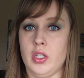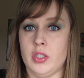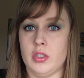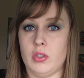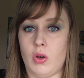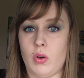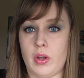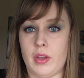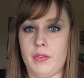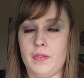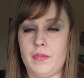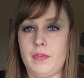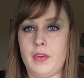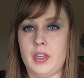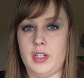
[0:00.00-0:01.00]
So
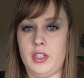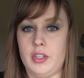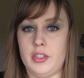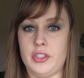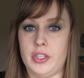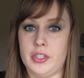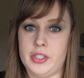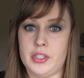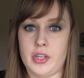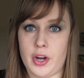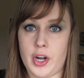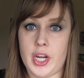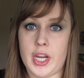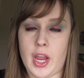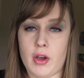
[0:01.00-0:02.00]
if you're just
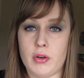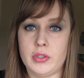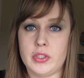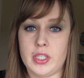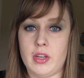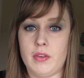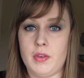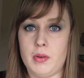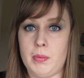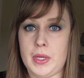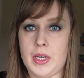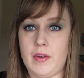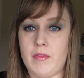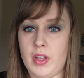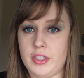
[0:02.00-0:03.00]
starting out to give your
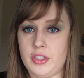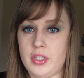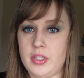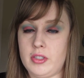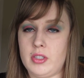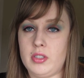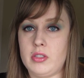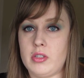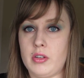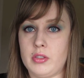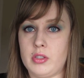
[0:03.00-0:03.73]
pig veggies, just start